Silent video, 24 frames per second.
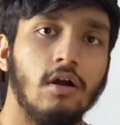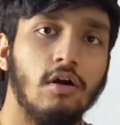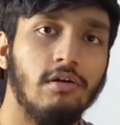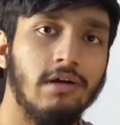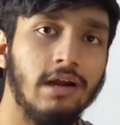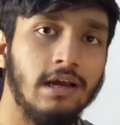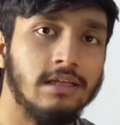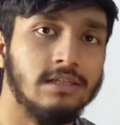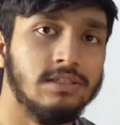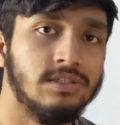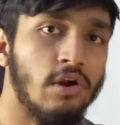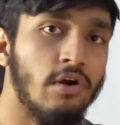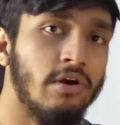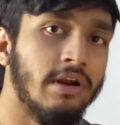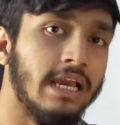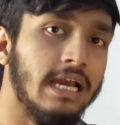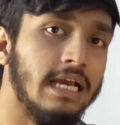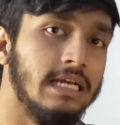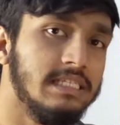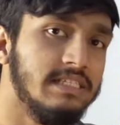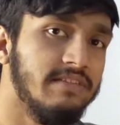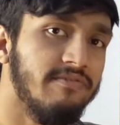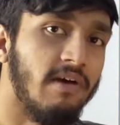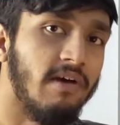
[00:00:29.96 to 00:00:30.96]
Right, sorry
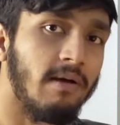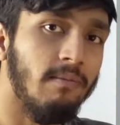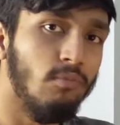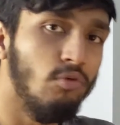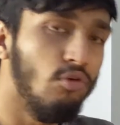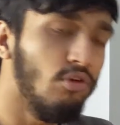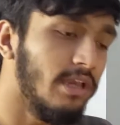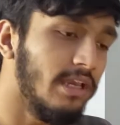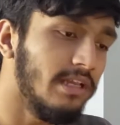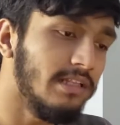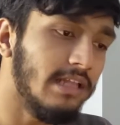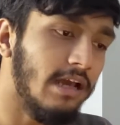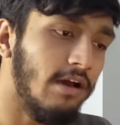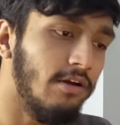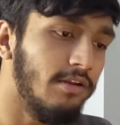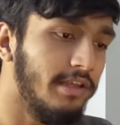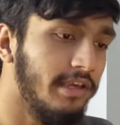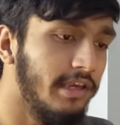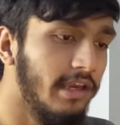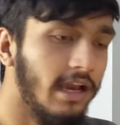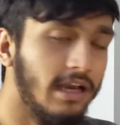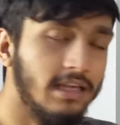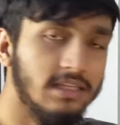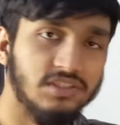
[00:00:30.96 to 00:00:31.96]
guys if I'm looking down
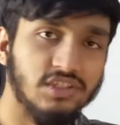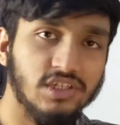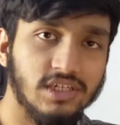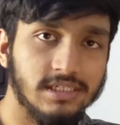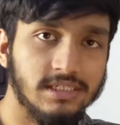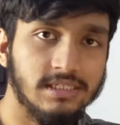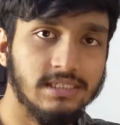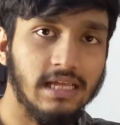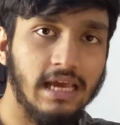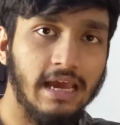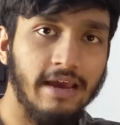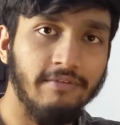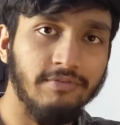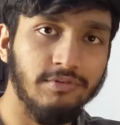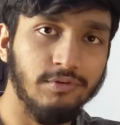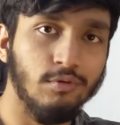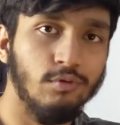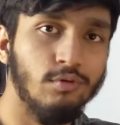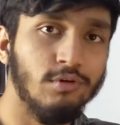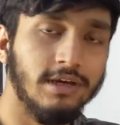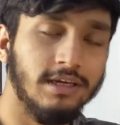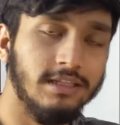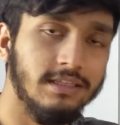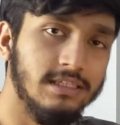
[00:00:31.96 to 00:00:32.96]
here, it's just I have to
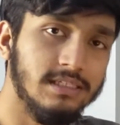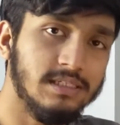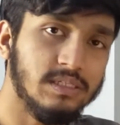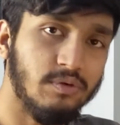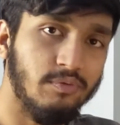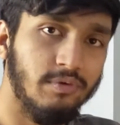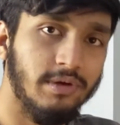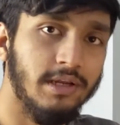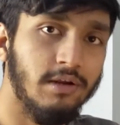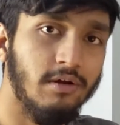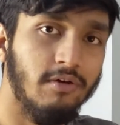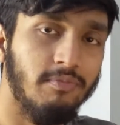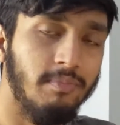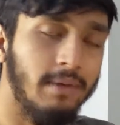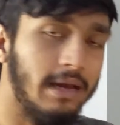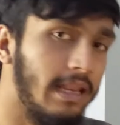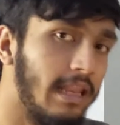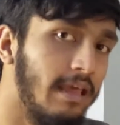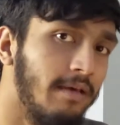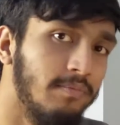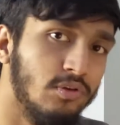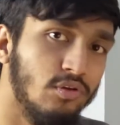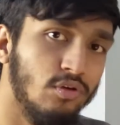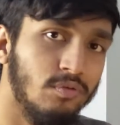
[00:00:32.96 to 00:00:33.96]
look at the screen of my
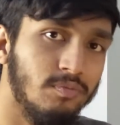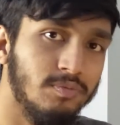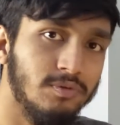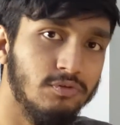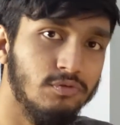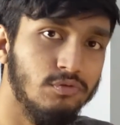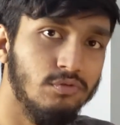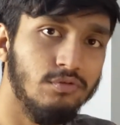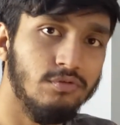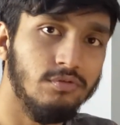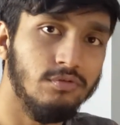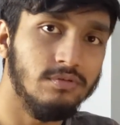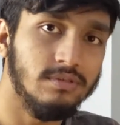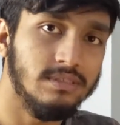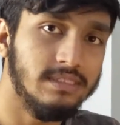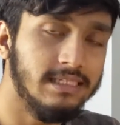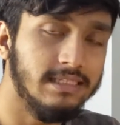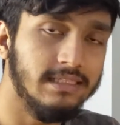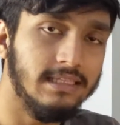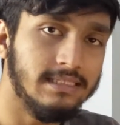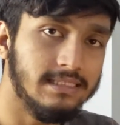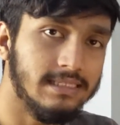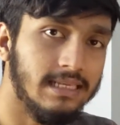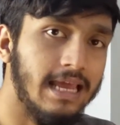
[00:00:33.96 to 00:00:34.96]
laptop to see
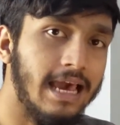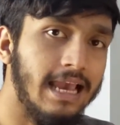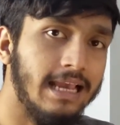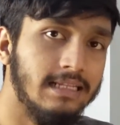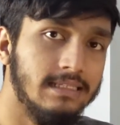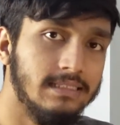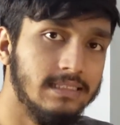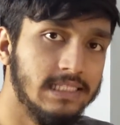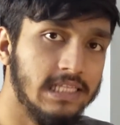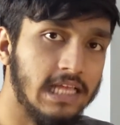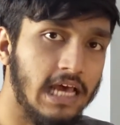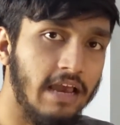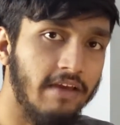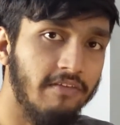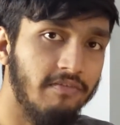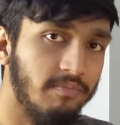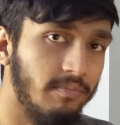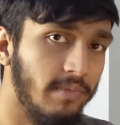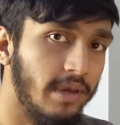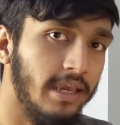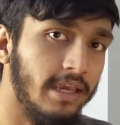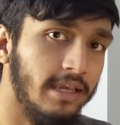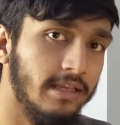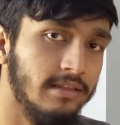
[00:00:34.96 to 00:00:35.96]
the slides that I've
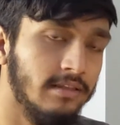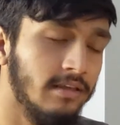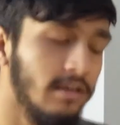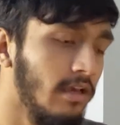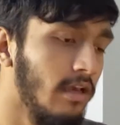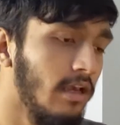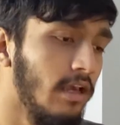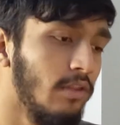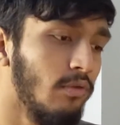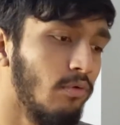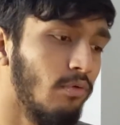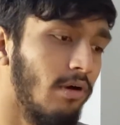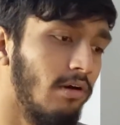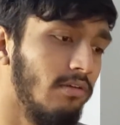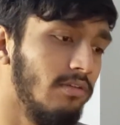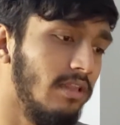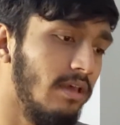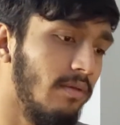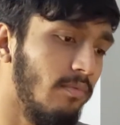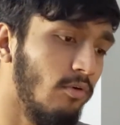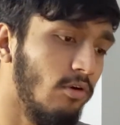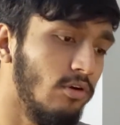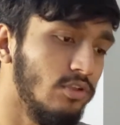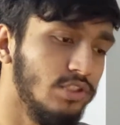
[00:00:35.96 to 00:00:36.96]
made throughout
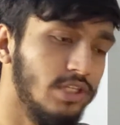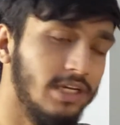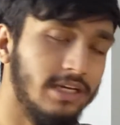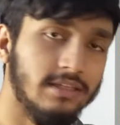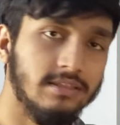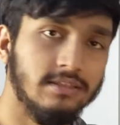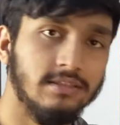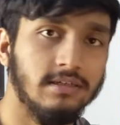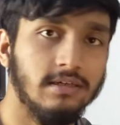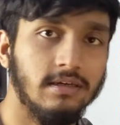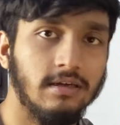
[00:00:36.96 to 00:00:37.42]
the project.